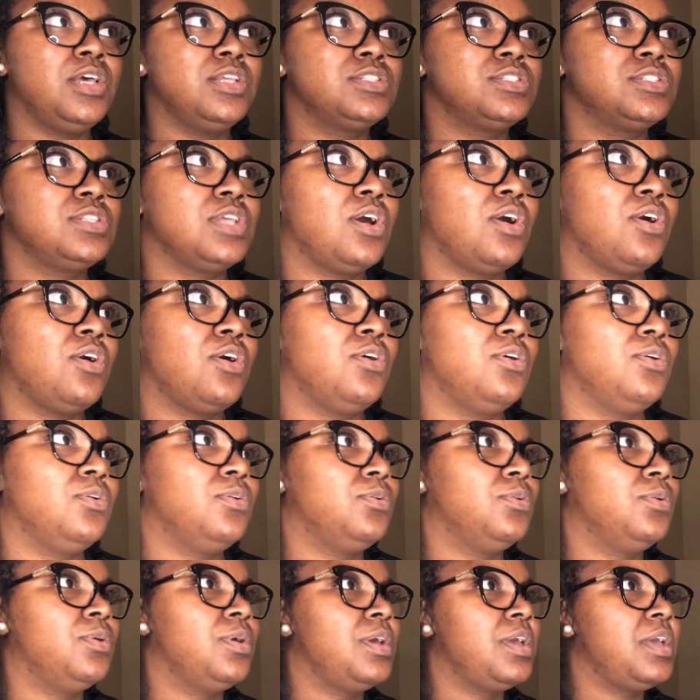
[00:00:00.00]

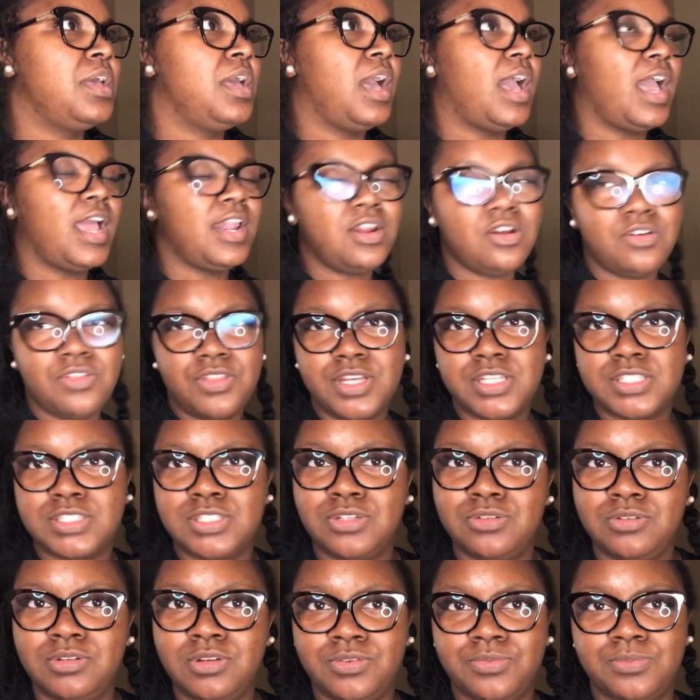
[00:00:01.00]
so I know there's
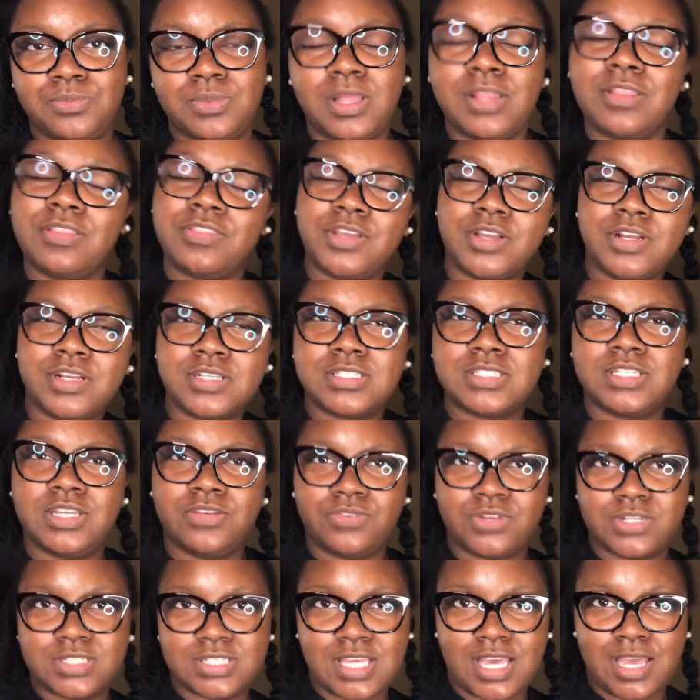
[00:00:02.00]
there's
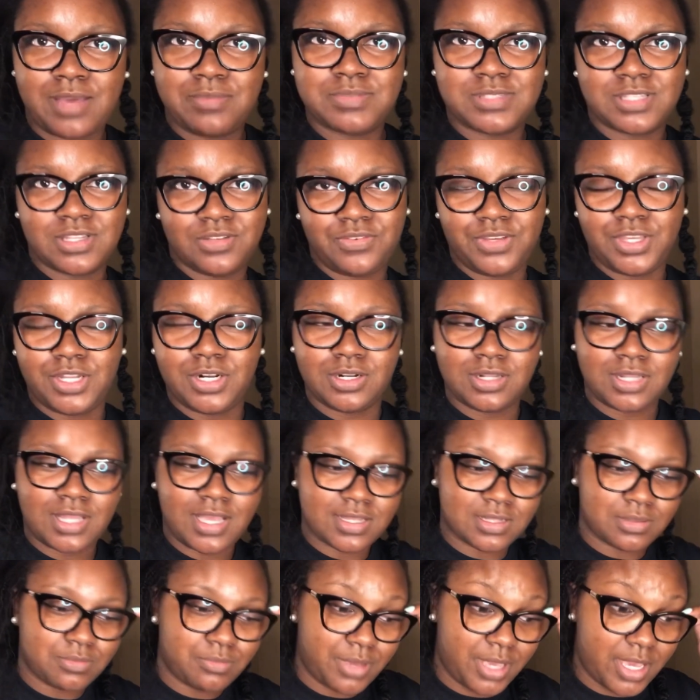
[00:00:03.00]
different types of
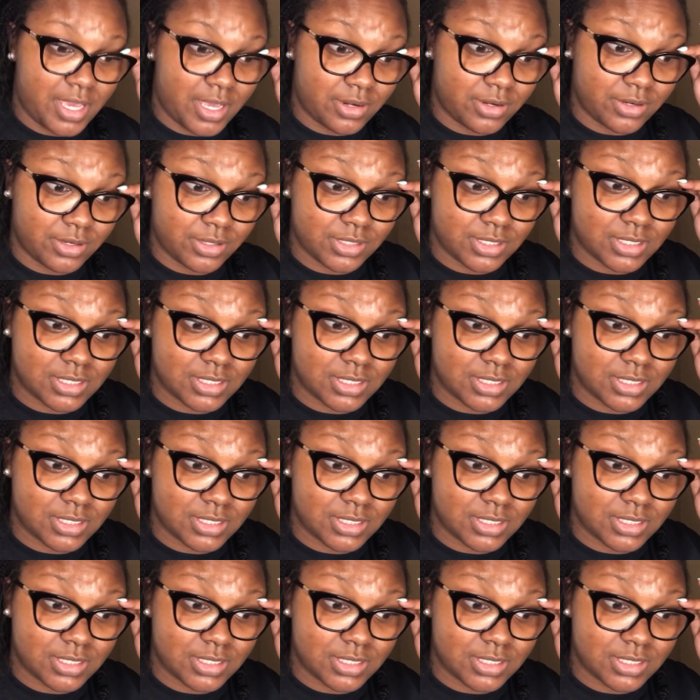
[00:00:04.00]
interlocking patterns.